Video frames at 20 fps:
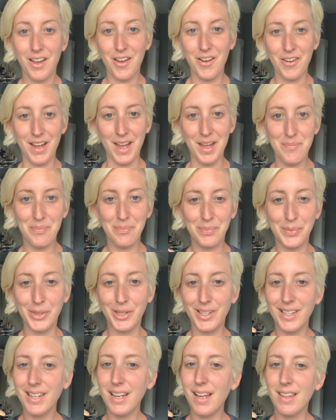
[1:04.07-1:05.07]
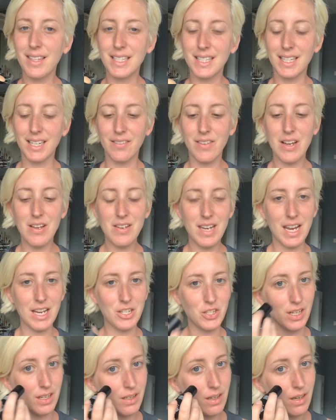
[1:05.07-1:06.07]
Okay, putting on the stick
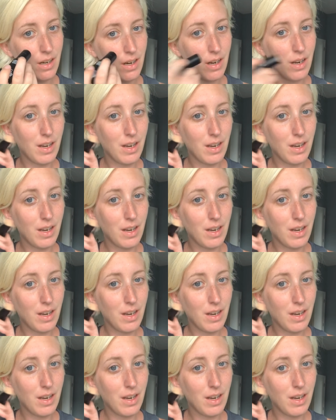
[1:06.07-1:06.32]
foundation,